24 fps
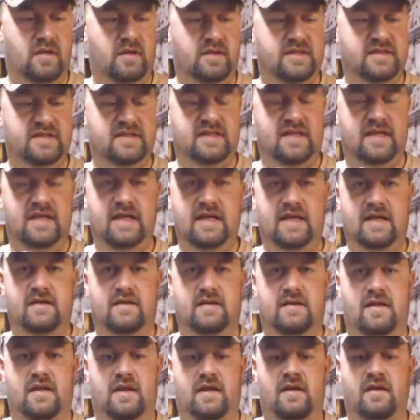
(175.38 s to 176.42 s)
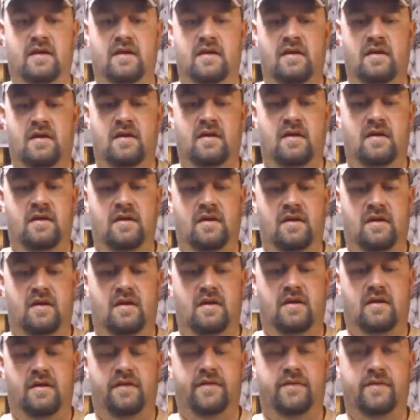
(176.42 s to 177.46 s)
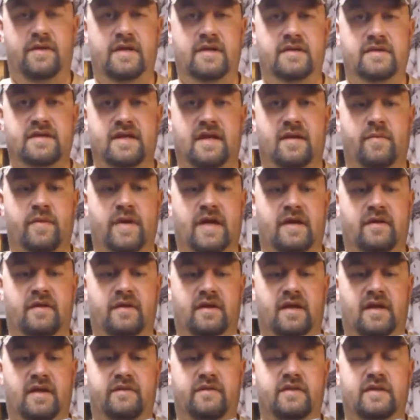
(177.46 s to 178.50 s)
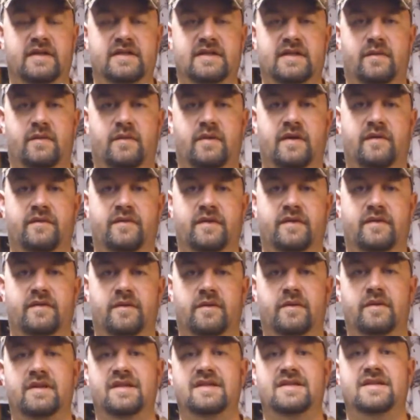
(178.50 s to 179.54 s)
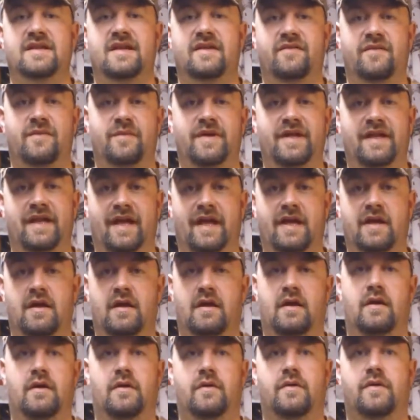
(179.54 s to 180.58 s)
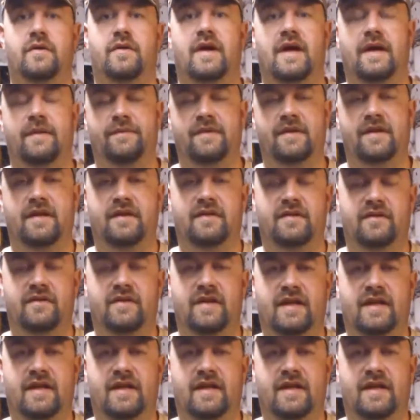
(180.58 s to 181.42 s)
setting on that. 3 years out of battery life, at least I won't have to throw it in the safe and be like, oh crap, did I turn